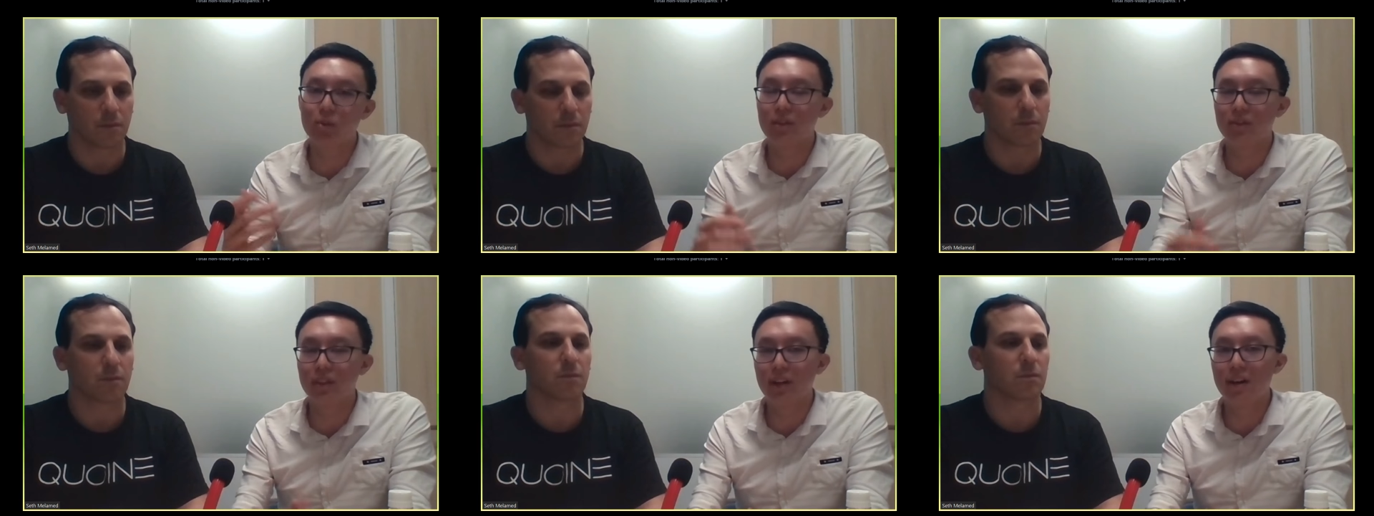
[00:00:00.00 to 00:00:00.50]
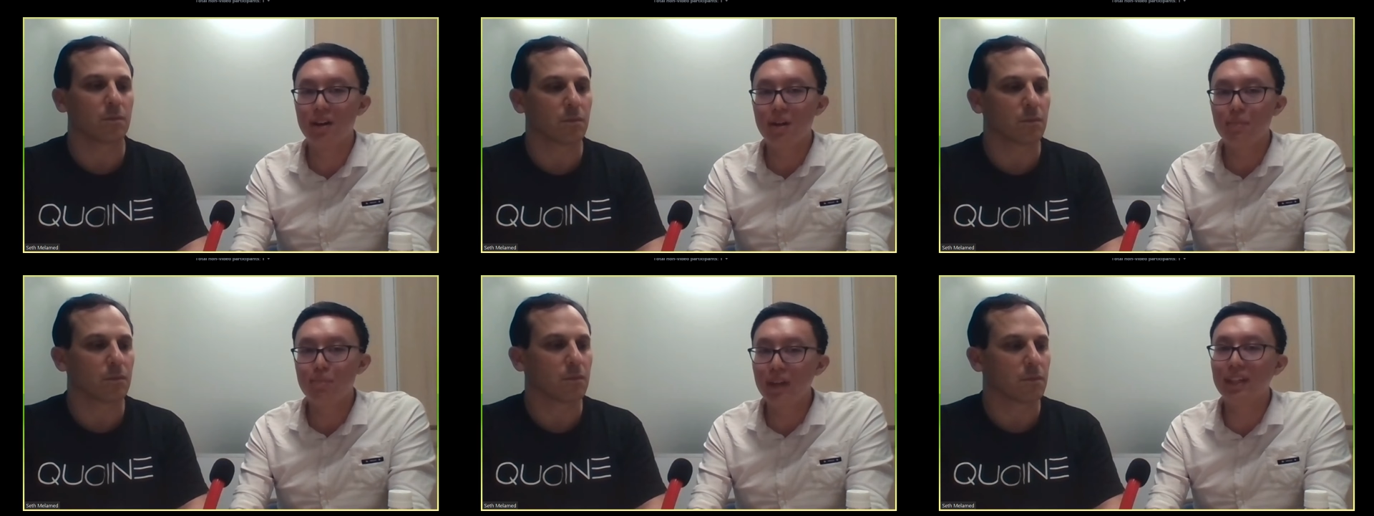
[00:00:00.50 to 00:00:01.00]
Speaker 1: one of the
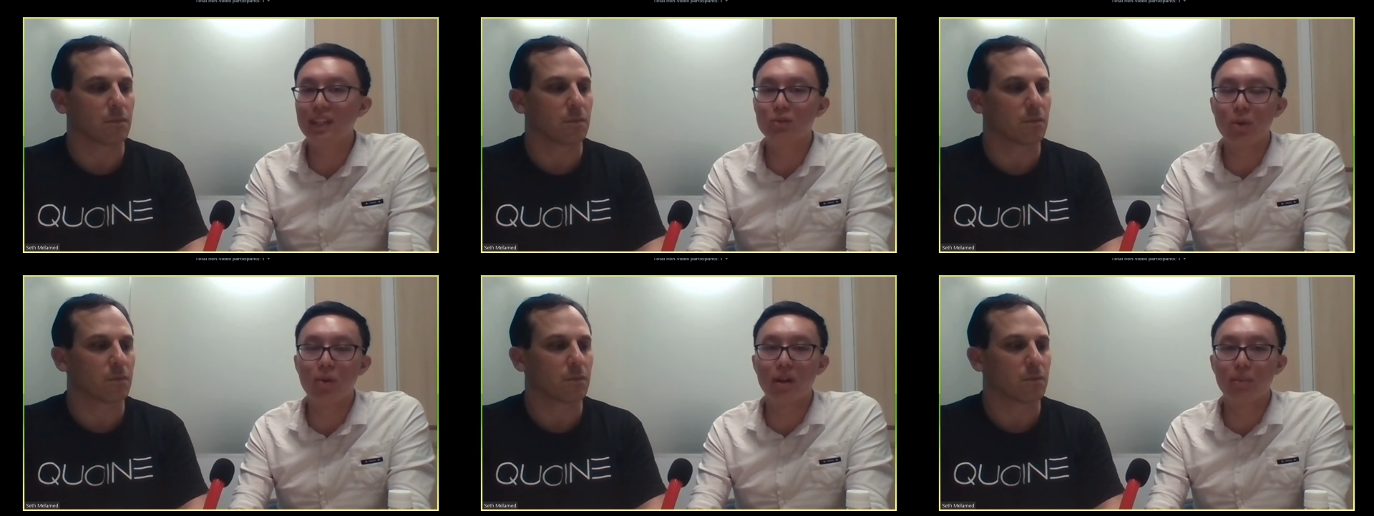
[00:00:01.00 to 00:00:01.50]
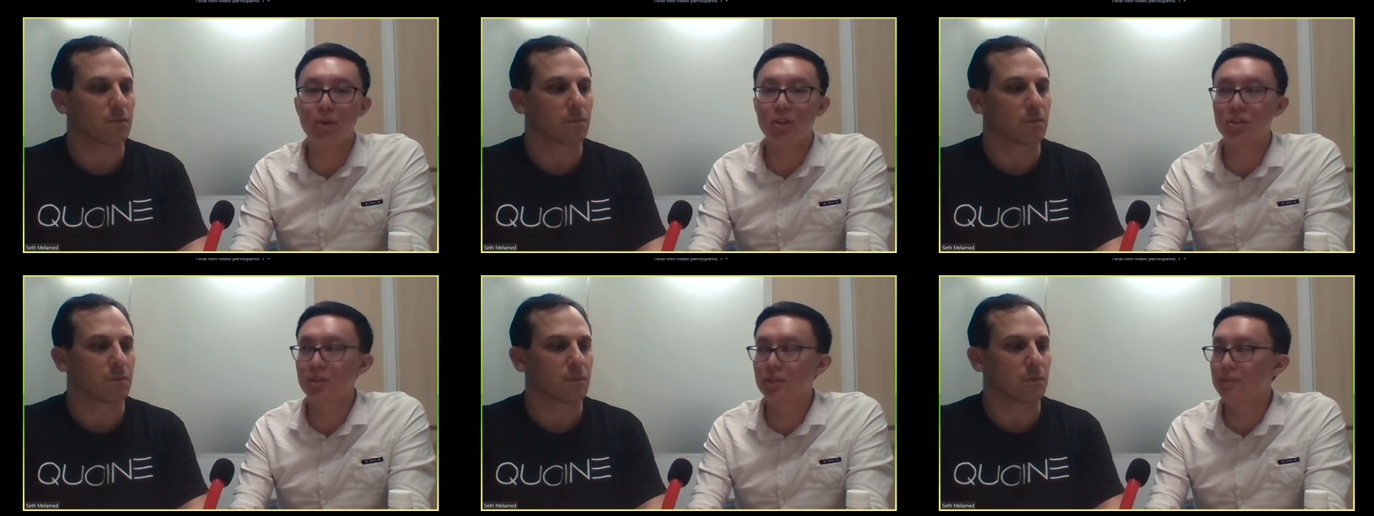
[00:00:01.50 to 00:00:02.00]
main things we want to
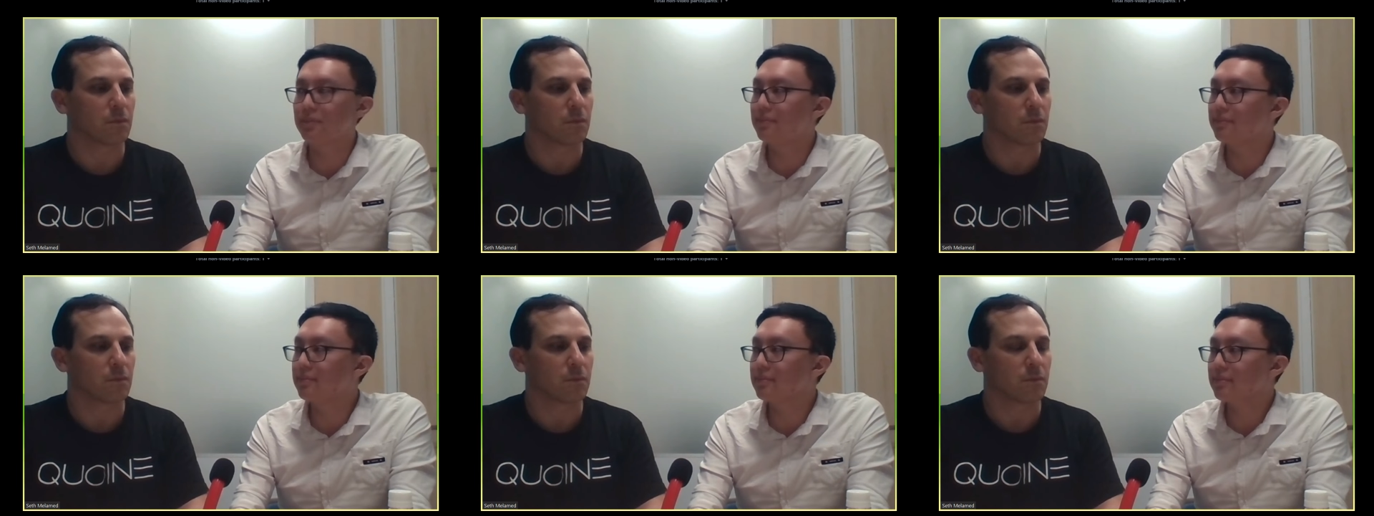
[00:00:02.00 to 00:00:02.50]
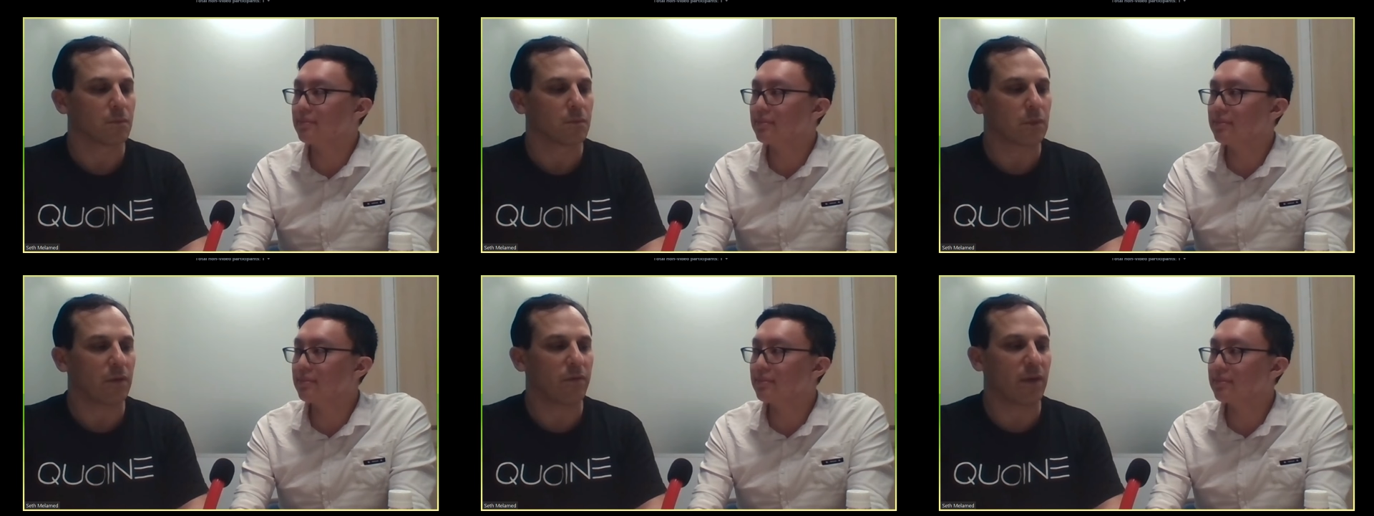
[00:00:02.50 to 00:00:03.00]
push.
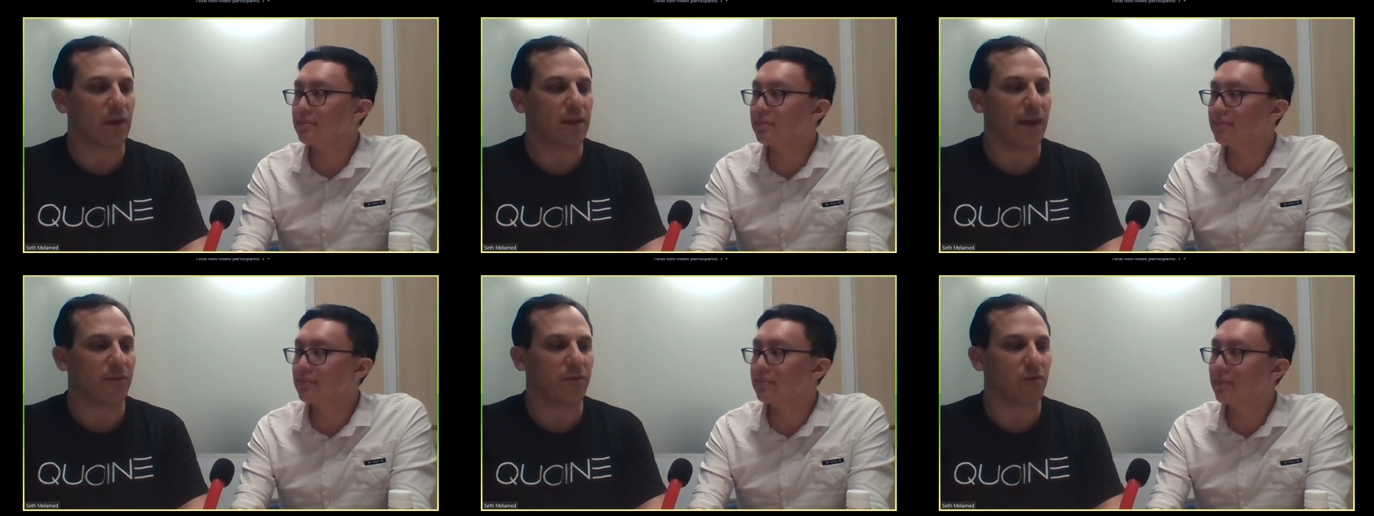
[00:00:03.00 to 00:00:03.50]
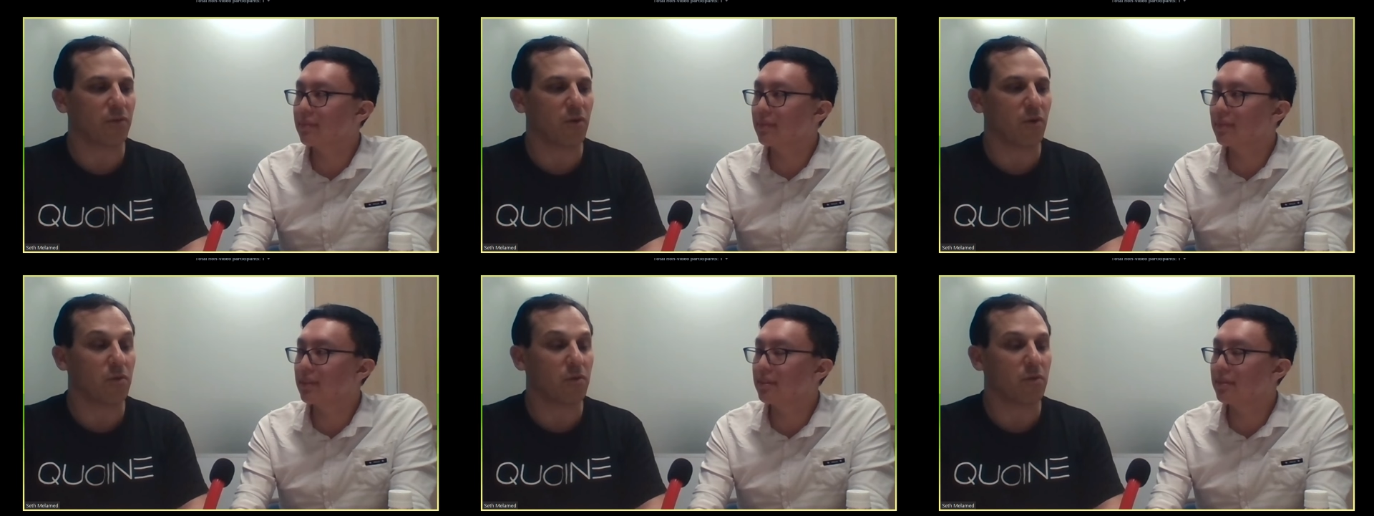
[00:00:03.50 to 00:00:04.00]
Speaker 2: Fantastic.
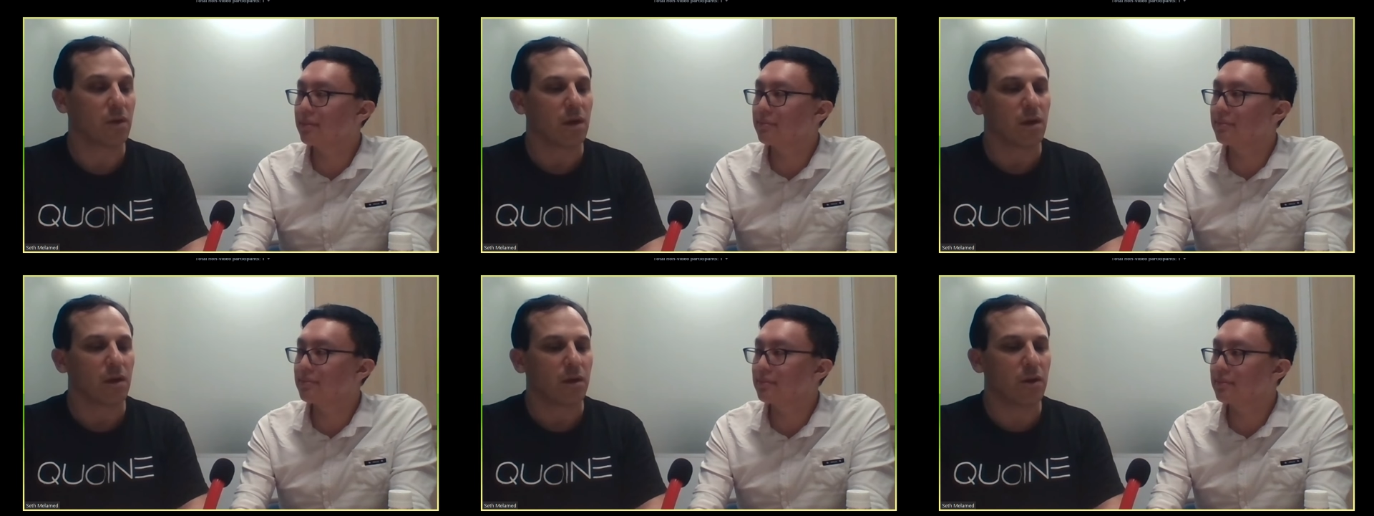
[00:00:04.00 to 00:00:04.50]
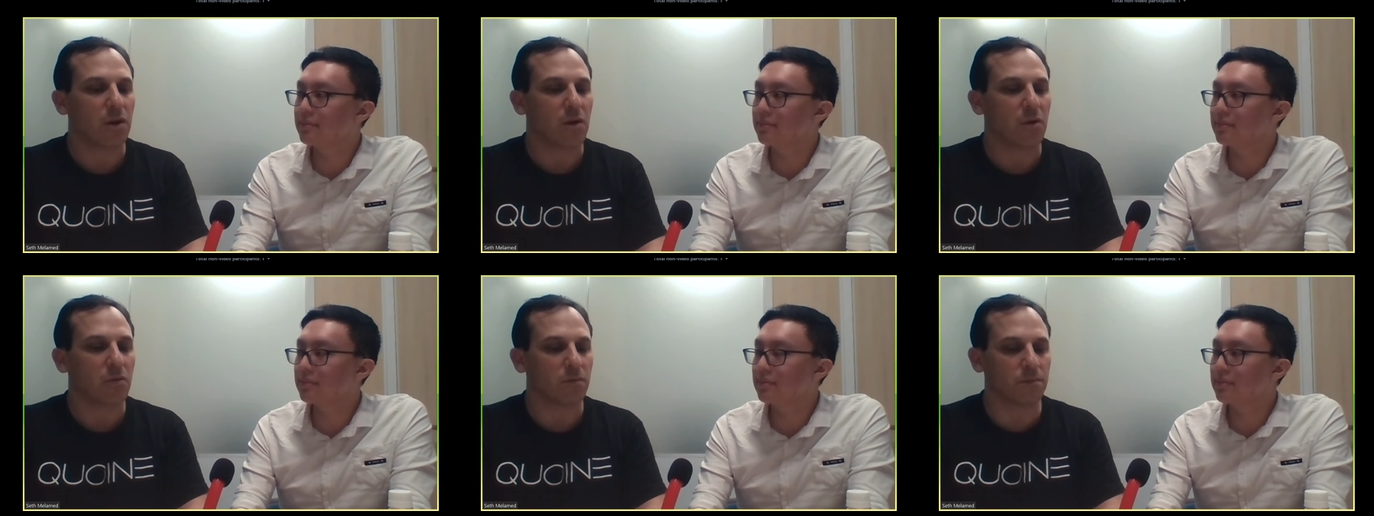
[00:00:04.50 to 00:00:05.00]
So, you
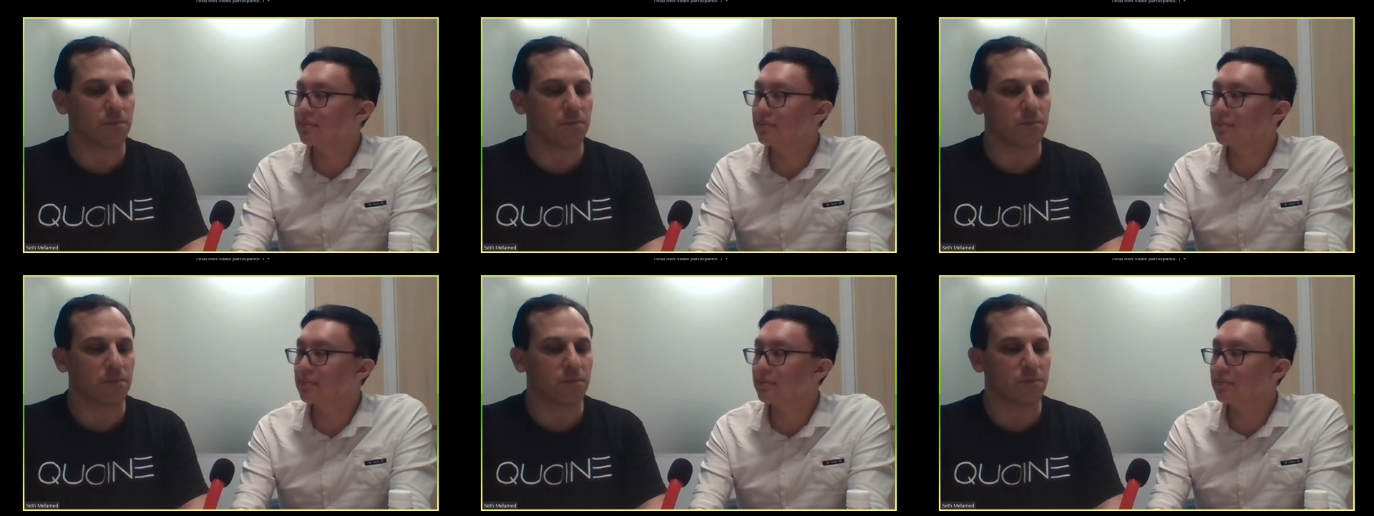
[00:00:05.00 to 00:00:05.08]
know,